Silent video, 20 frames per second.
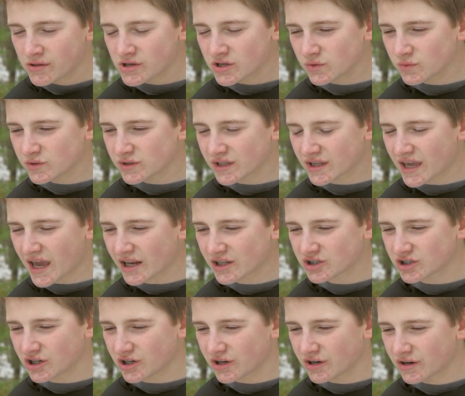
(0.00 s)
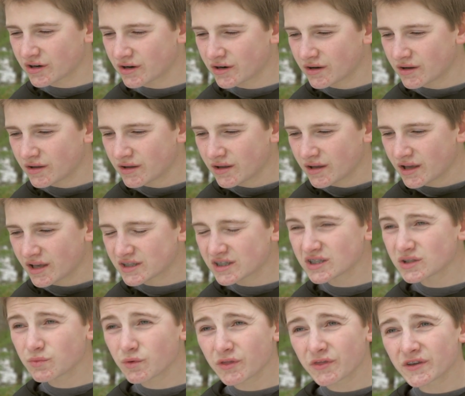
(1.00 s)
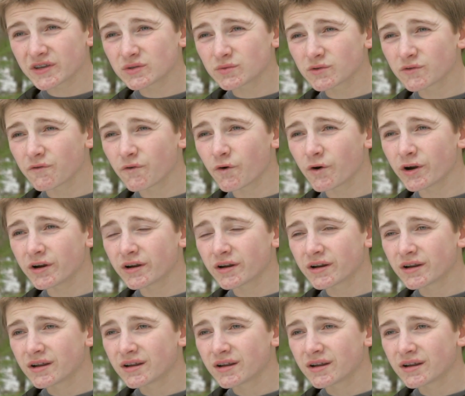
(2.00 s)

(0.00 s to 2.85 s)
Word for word: This was the catcher. Is this what this was for?